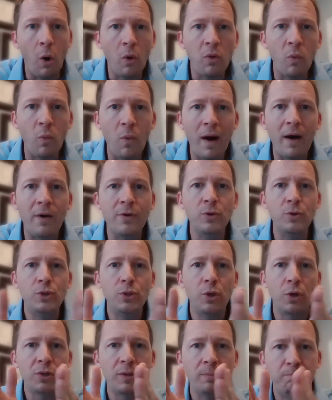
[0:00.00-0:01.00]
All the
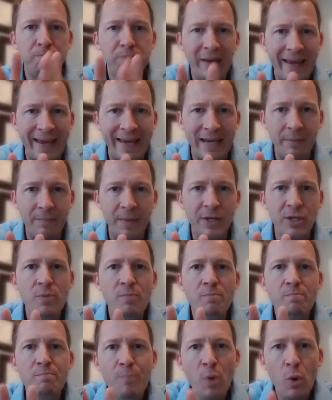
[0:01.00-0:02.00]
while, you took the
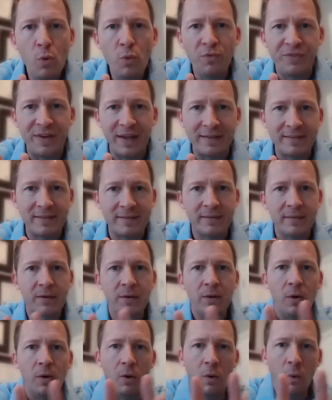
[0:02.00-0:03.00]
blame and you moved
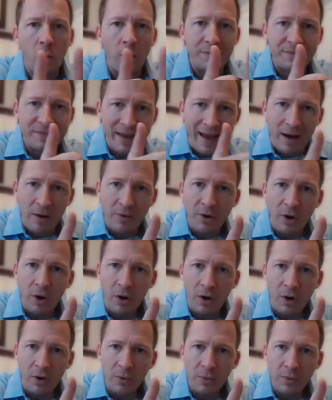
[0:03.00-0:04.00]
it onto
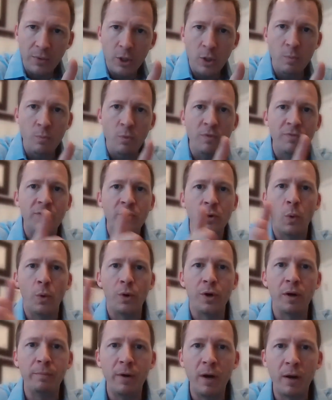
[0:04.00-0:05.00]
alcohol,
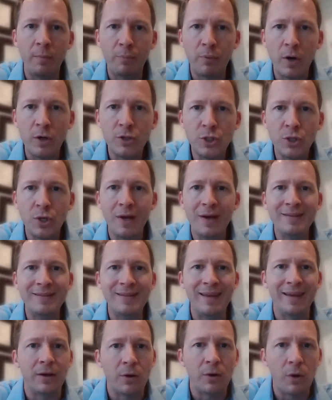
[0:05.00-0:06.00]
moved it onto peer
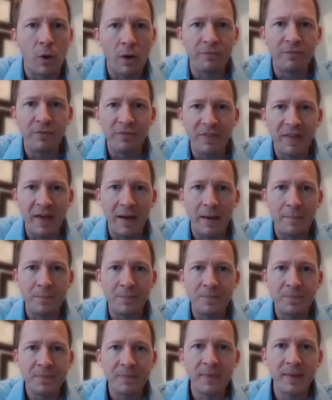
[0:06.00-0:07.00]
pressure, taking it off of
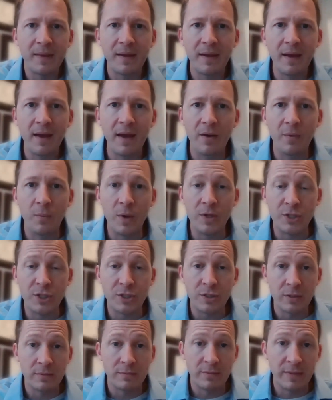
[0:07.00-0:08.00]
them,
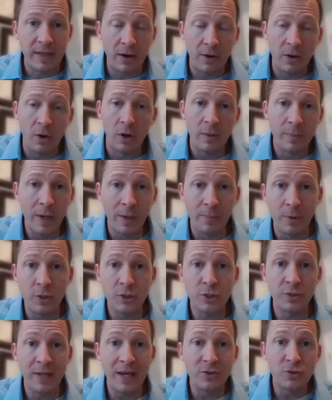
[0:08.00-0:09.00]
which the alcohol and the
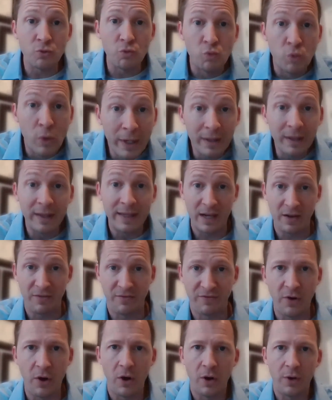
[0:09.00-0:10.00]
peer pressure, that's
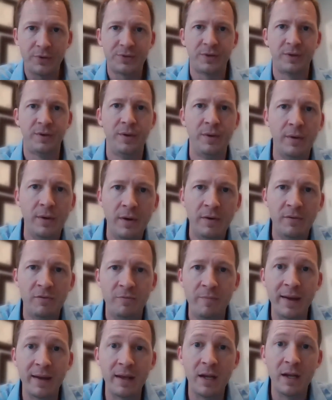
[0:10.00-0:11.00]
really at fault
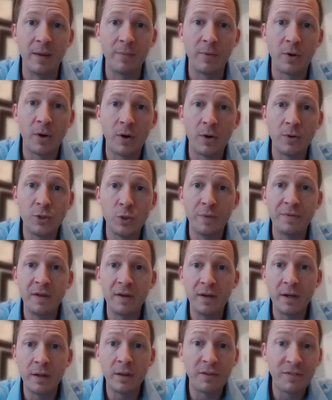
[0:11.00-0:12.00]
for making him or her
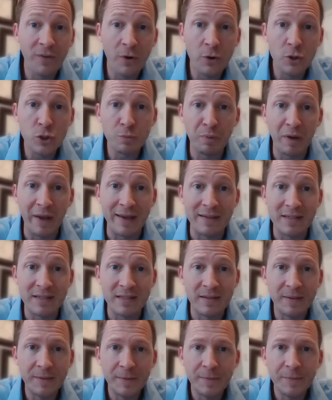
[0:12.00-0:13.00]
do what they did in the first
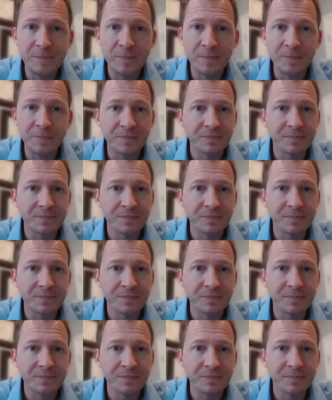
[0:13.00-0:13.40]
place.